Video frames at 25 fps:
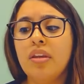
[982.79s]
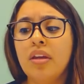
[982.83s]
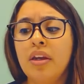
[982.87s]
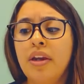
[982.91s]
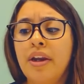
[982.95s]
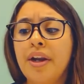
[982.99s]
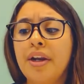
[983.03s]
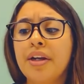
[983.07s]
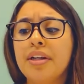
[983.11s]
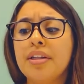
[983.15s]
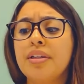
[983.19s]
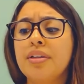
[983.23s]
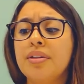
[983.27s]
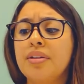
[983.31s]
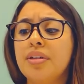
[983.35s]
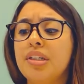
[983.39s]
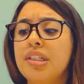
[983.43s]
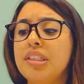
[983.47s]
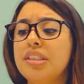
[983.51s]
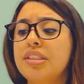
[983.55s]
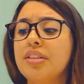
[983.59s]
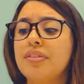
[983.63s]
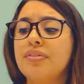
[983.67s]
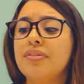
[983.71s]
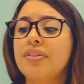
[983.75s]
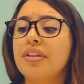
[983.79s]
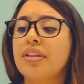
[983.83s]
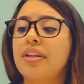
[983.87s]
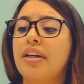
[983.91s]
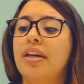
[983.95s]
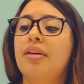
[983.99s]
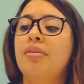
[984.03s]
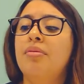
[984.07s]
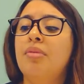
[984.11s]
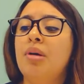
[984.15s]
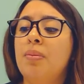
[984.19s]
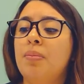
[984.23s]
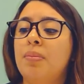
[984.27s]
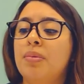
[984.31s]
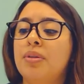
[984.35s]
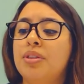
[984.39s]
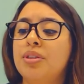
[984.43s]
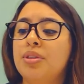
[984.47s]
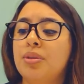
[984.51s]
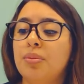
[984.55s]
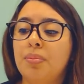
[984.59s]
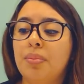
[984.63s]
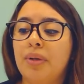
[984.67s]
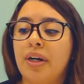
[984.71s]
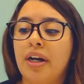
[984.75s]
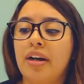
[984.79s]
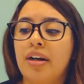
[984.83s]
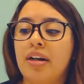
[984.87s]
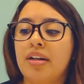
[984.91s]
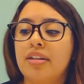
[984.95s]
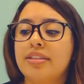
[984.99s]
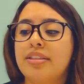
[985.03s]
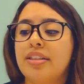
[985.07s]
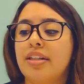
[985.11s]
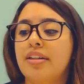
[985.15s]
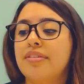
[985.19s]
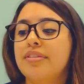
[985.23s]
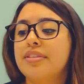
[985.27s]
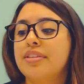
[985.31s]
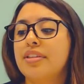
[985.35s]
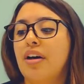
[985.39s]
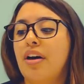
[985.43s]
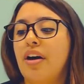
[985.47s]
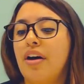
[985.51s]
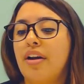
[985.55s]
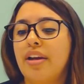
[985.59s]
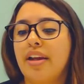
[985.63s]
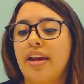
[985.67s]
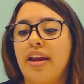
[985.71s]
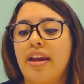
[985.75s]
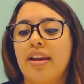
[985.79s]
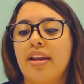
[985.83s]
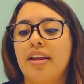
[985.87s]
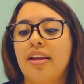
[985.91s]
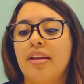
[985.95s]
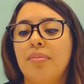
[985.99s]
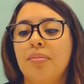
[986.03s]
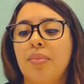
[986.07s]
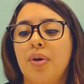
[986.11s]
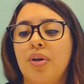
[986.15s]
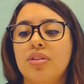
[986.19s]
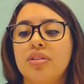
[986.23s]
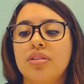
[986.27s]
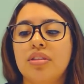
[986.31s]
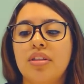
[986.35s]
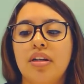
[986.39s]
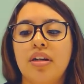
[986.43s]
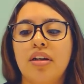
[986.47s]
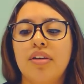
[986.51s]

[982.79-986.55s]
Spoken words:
Here at Glendora Chevrolet, we do pride ourselves on getting most